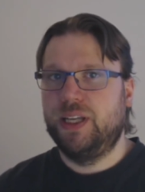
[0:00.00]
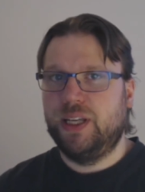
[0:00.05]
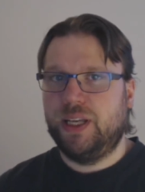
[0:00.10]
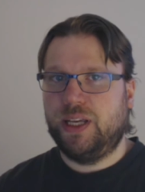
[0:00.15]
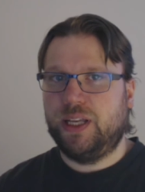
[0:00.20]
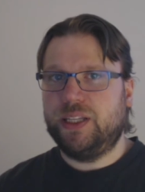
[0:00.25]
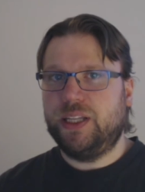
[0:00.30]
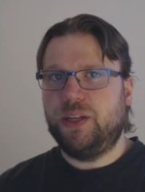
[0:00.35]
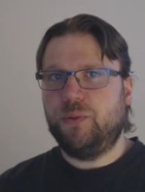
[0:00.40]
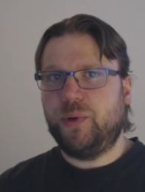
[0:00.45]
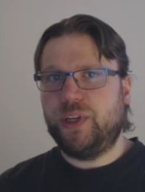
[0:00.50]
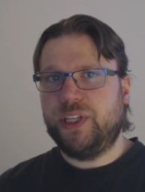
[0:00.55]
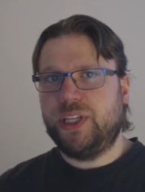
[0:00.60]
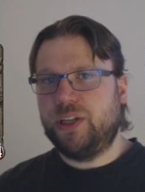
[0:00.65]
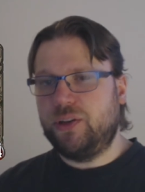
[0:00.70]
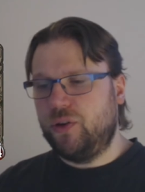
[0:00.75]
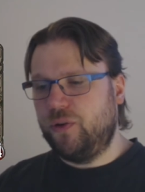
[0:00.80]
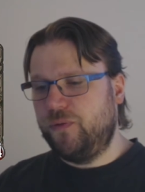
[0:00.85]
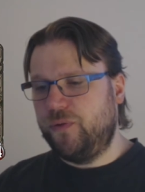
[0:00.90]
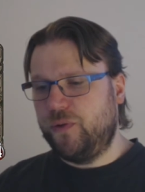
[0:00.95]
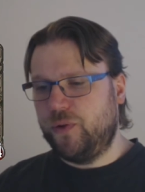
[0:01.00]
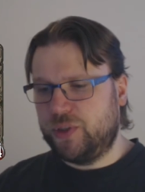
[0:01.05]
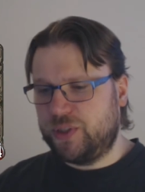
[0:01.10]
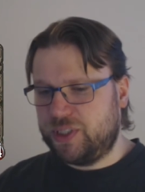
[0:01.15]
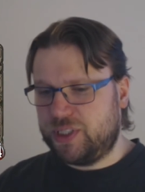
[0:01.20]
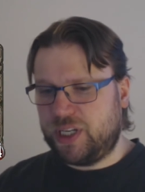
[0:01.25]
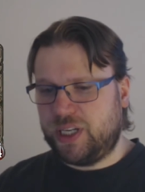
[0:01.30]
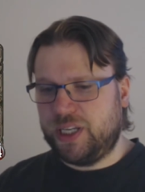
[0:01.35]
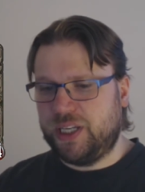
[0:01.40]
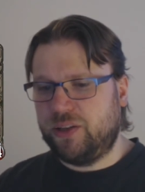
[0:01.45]
and then when they go for the
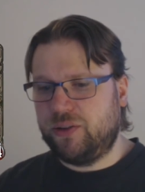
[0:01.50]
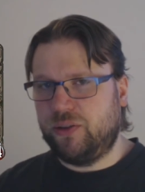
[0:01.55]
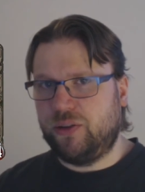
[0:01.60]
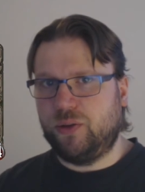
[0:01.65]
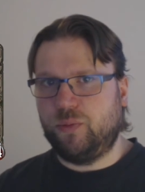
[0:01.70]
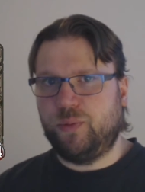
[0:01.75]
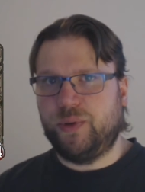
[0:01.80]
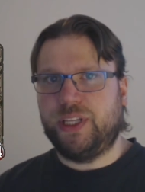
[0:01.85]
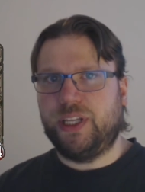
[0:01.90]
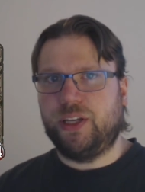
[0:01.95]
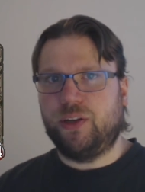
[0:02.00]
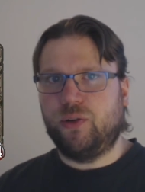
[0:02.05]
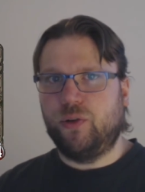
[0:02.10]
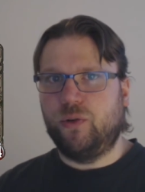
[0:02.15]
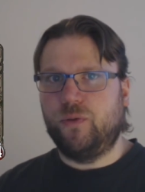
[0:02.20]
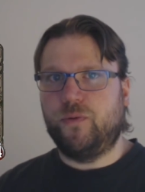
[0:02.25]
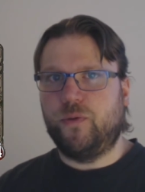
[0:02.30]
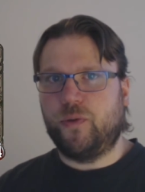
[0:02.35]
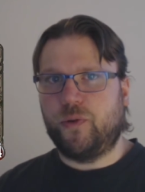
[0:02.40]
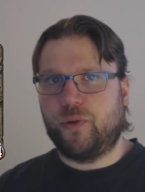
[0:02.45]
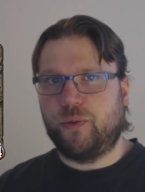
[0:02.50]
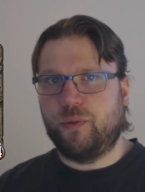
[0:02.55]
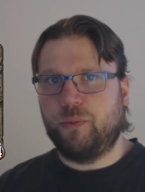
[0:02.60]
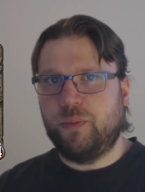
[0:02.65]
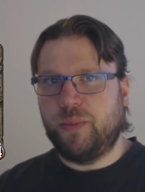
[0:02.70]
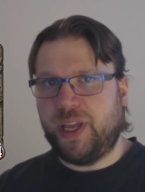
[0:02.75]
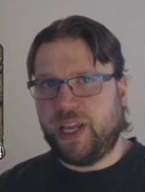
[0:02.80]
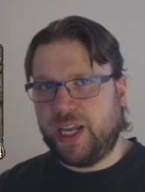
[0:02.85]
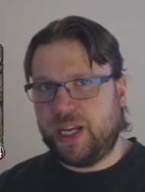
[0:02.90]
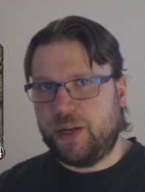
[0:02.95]
cycle, when they go for
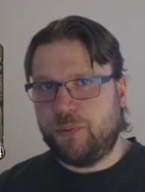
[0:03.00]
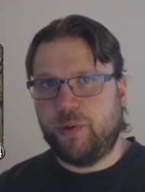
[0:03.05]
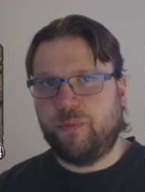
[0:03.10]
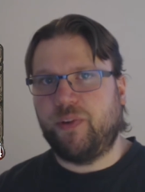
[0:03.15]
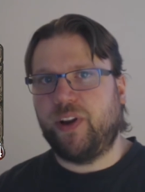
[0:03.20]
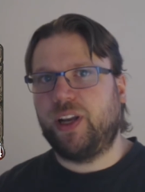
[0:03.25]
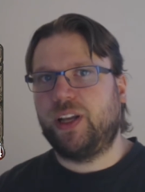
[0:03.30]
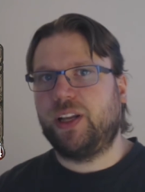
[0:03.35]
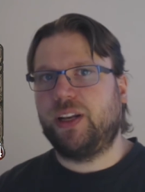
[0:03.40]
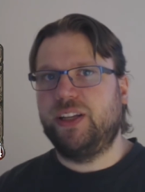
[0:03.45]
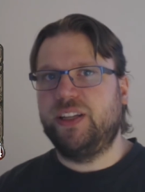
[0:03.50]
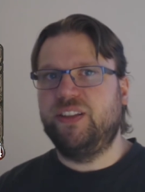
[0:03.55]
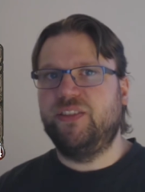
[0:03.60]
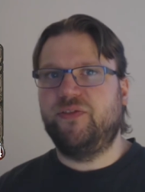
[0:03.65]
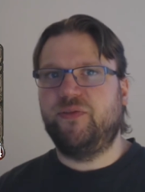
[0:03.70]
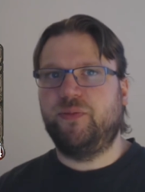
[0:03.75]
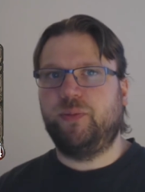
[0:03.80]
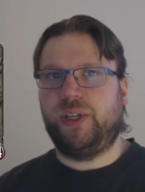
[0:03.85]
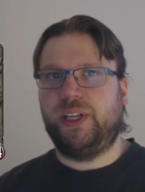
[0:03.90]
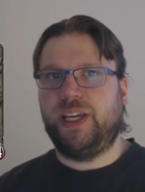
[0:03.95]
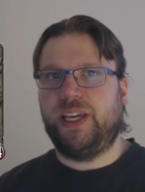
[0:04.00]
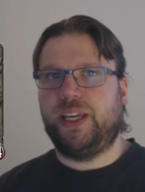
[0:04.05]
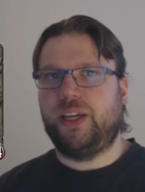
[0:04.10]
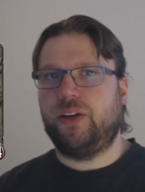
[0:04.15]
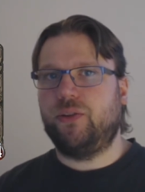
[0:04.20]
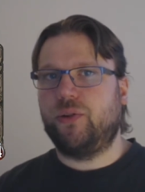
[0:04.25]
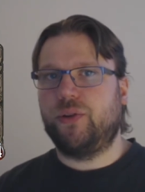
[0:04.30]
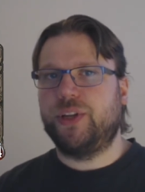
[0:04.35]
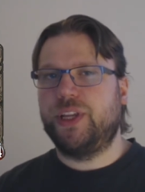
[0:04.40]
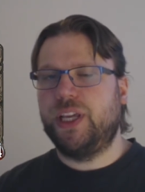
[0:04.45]
Edwin Van Cleef play,
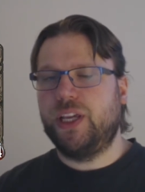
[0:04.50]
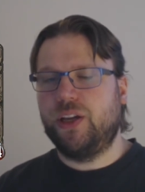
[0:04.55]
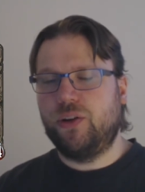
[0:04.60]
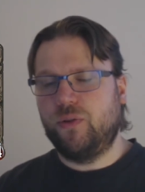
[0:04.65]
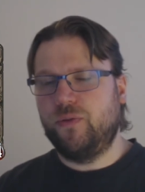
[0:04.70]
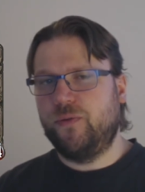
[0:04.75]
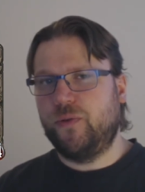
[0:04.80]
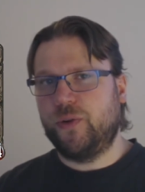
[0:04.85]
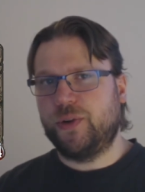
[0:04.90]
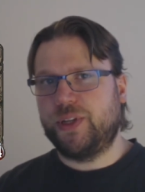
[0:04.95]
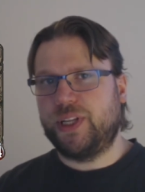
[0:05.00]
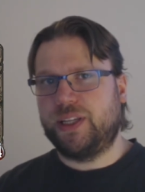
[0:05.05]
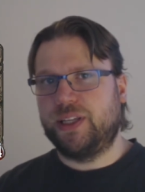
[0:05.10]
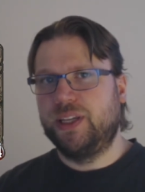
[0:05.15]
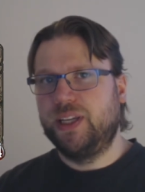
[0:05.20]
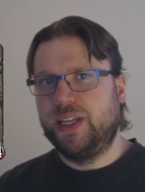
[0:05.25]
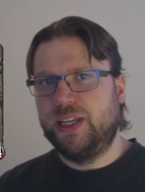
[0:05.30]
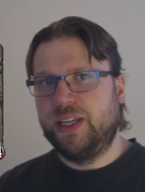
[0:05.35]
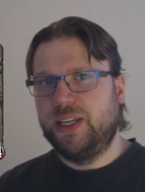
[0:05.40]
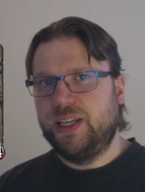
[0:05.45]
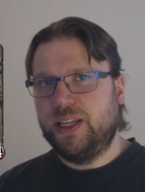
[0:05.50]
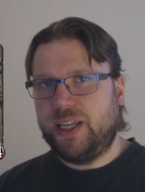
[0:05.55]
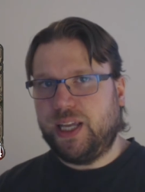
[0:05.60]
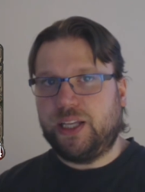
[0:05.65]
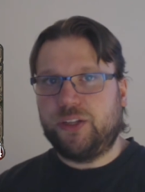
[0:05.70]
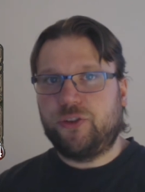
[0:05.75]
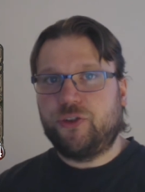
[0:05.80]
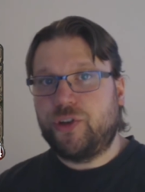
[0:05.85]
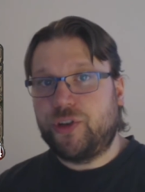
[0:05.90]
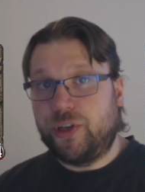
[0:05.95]
or they go for that
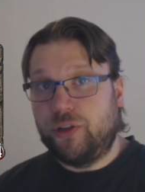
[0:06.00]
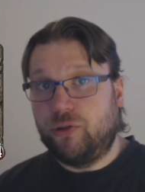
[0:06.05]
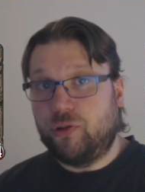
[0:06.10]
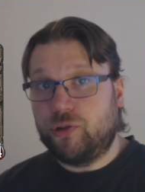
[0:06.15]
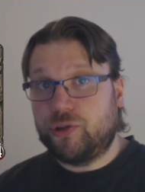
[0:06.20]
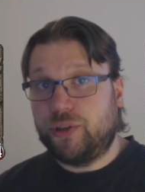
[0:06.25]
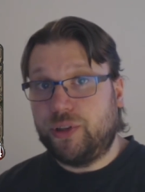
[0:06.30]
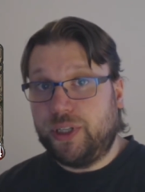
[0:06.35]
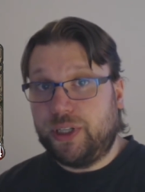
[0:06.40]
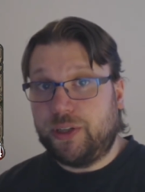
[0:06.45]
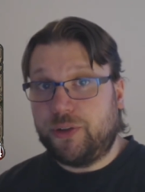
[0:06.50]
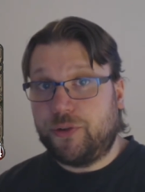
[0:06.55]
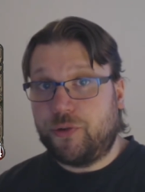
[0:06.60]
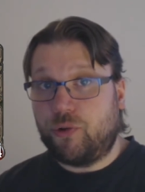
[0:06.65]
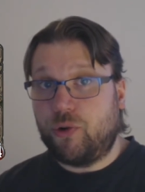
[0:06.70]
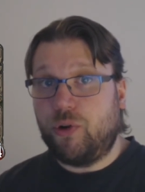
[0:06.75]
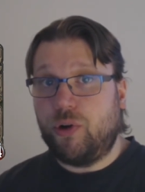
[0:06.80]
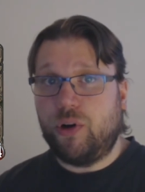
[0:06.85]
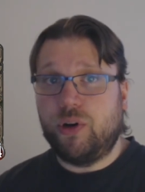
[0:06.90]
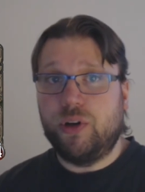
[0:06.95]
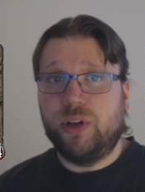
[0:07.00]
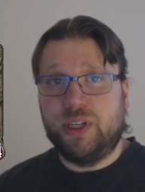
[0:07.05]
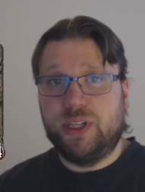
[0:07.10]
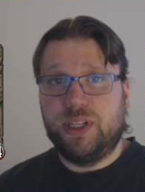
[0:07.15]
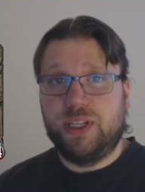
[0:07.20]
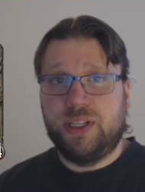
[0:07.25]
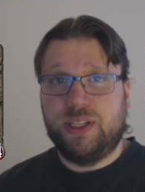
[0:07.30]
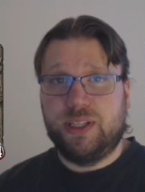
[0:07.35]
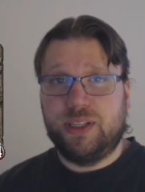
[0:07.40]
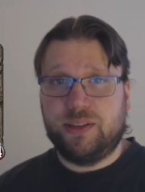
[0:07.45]
Gadgets and Auctioneer draw,
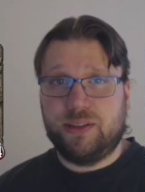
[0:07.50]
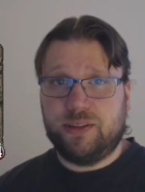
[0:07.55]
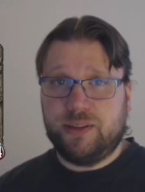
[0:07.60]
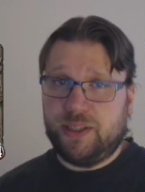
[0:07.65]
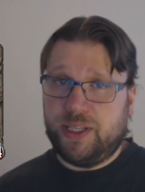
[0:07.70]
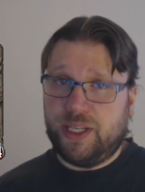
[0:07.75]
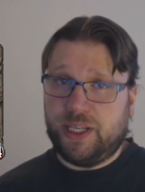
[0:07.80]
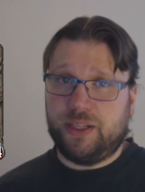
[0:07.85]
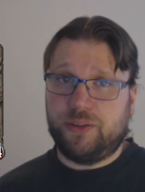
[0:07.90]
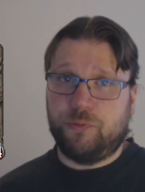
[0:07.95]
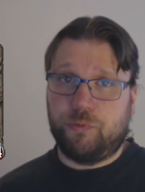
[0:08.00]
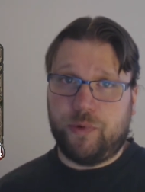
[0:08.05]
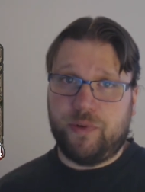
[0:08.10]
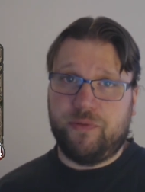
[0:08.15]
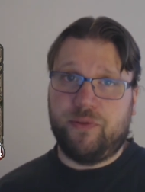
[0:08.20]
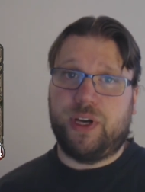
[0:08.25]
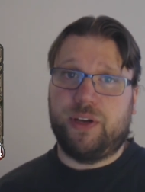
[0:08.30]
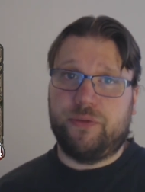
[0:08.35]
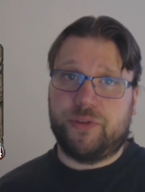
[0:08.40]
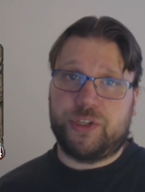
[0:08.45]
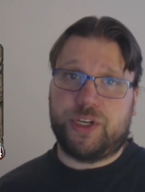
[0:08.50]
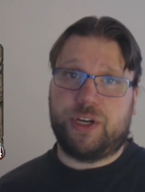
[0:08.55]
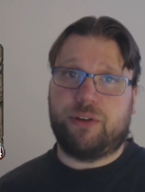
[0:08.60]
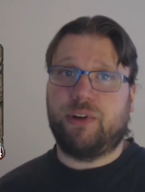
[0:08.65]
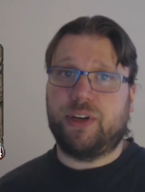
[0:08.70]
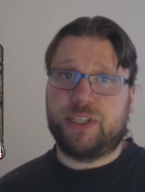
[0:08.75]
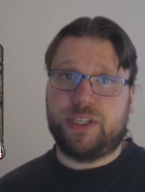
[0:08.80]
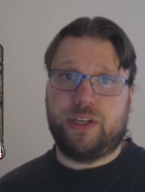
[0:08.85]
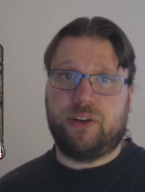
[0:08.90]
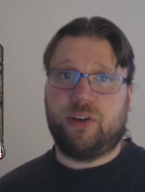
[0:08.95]
they can revive
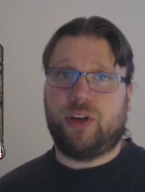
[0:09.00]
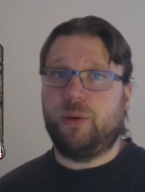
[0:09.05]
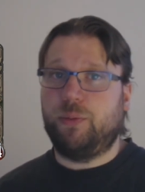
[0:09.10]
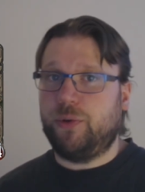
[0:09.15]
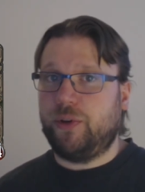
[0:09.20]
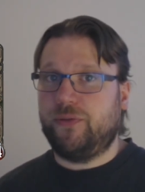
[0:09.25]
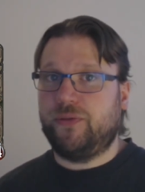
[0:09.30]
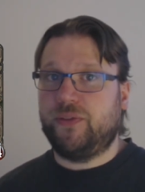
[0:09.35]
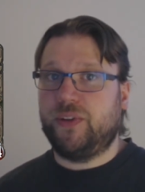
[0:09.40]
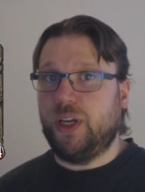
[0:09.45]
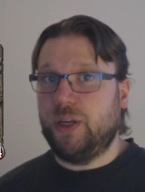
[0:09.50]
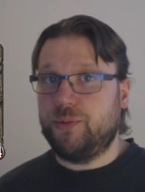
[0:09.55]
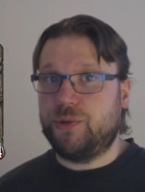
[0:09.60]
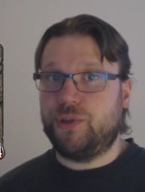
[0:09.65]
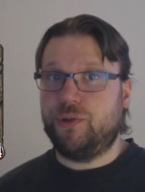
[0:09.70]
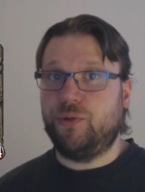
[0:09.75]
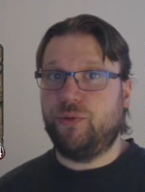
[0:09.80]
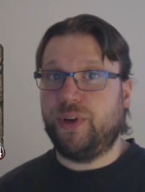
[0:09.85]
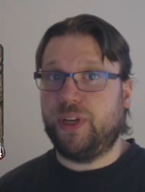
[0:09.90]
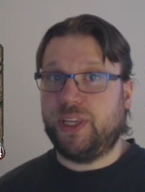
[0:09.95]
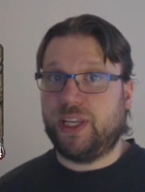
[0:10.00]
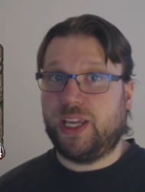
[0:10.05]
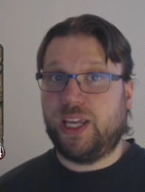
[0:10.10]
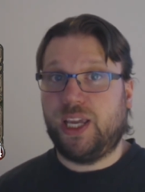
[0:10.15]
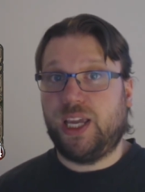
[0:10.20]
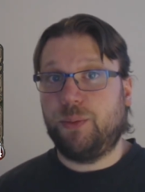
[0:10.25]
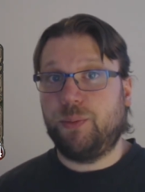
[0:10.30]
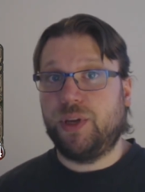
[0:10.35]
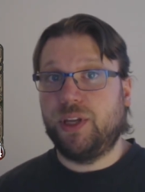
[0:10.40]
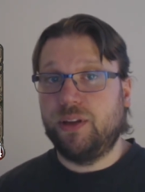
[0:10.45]
Sherazin a couple of times during the
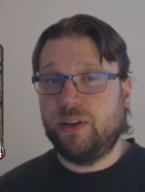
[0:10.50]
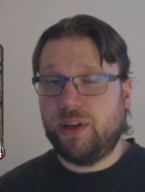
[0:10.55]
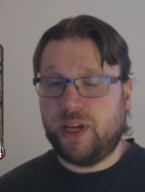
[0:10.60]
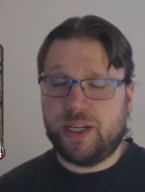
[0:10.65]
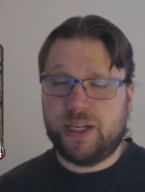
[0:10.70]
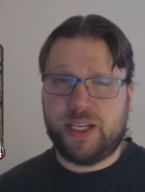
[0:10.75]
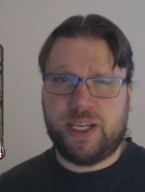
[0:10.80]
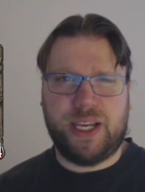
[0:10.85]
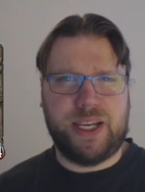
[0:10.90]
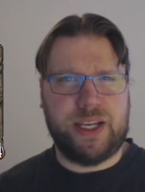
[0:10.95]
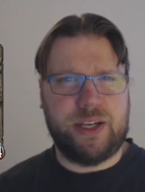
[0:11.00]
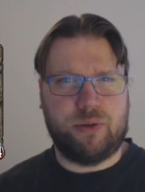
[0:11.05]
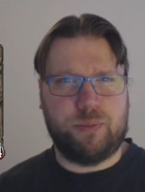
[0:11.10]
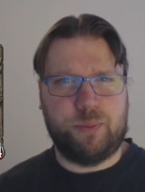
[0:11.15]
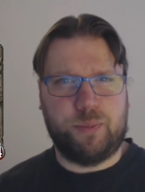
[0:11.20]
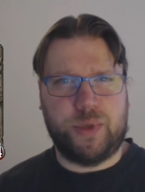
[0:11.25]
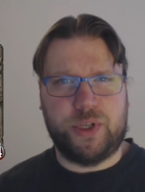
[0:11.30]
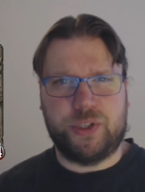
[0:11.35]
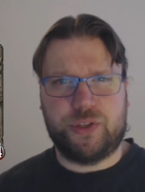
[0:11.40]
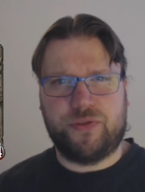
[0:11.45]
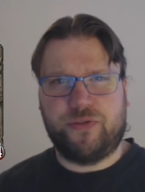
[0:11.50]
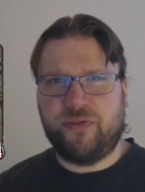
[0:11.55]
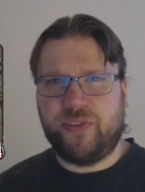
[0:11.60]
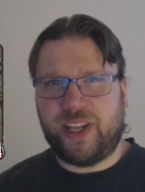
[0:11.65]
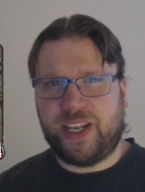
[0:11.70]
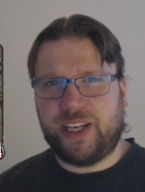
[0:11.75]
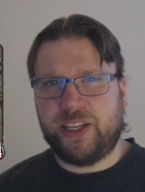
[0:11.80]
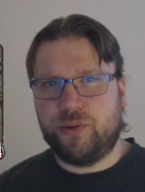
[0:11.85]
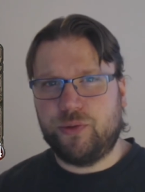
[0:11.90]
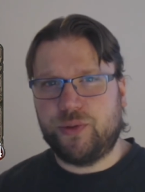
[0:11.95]
game and gain a bunch of
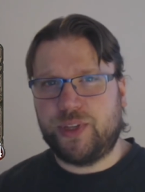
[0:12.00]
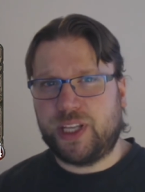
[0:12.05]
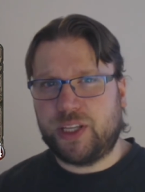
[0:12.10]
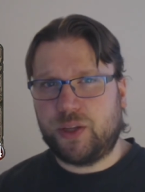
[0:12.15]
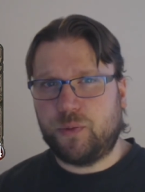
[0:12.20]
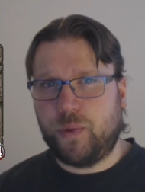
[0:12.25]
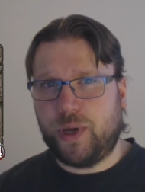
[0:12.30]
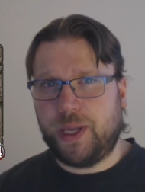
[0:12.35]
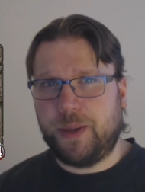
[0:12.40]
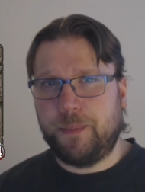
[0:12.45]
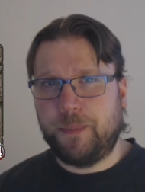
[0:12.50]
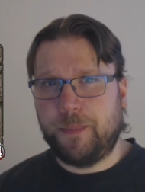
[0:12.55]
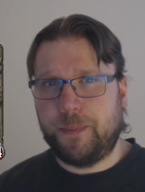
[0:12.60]
value that way.